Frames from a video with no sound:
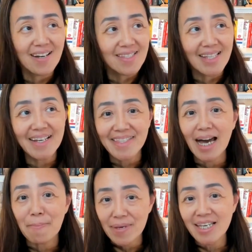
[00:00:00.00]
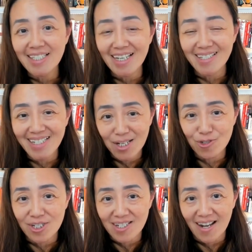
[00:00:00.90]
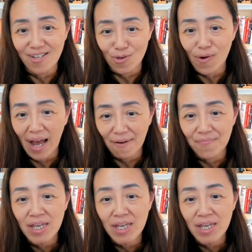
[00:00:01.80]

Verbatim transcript: Let that be the intention that you have.